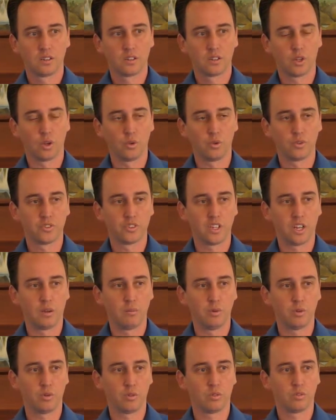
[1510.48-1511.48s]
told
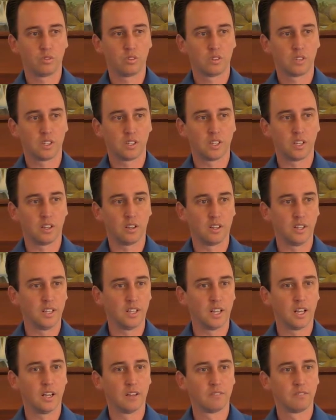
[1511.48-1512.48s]
Samuel to tell
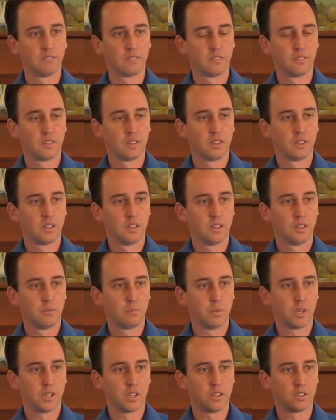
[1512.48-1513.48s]
Eli?
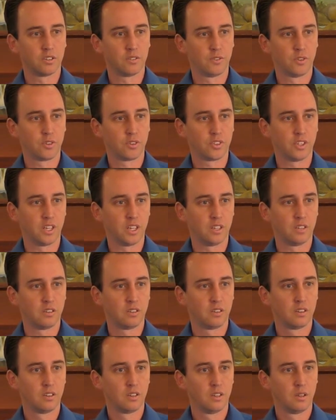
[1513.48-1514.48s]
Because of your sin,
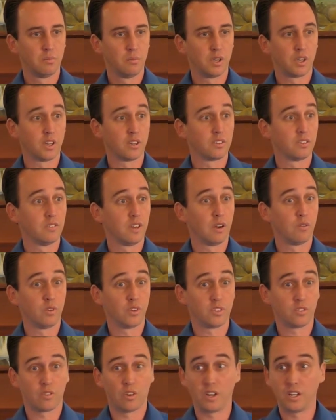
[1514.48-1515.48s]
because of not
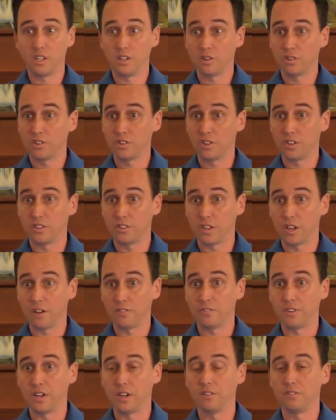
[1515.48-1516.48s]
restraining your sons,
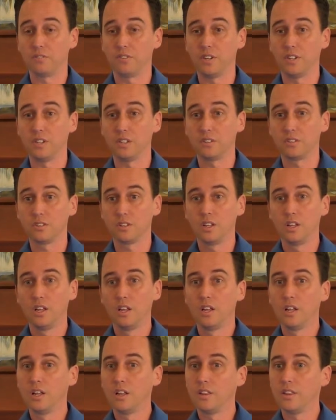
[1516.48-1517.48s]
Hophni and Phineas,
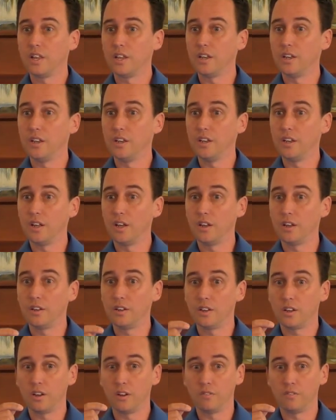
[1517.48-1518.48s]
that
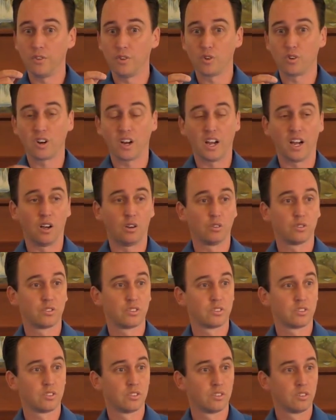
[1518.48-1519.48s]
none of your house
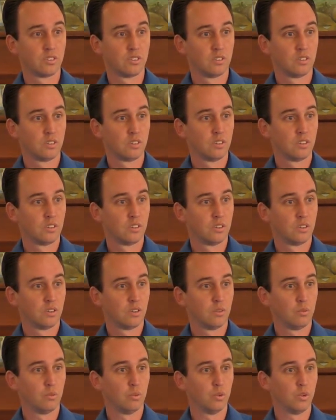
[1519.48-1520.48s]

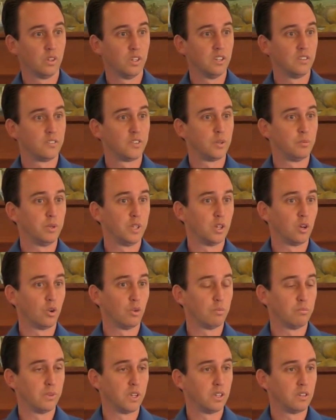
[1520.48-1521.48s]
will live to be old
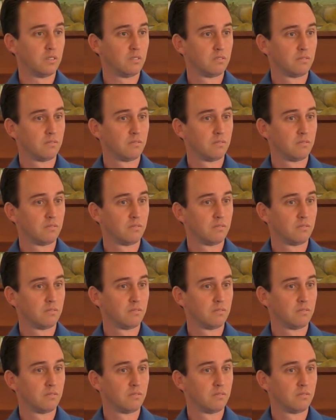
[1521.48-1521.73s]
men